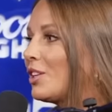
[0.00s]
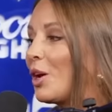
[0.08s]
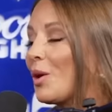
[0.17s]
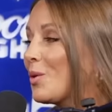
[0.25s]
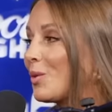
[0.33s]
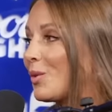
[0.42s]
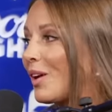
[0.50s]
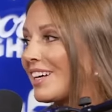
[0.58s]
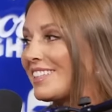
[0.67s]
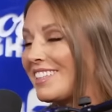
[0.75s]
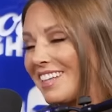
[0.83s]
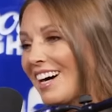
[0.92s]
No,
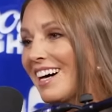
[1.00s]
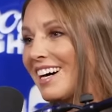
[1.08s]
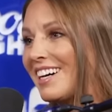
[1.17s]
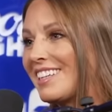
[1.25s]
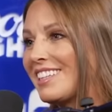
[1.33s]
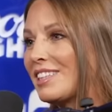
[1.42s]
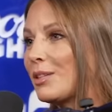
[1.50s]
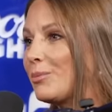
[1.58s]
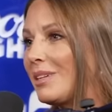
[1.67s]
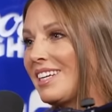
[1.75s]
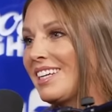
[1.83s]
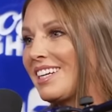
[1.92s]
I did not. The
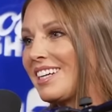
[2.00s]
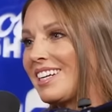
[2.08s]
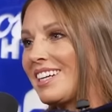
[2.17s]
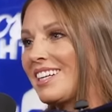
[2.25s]
Those media.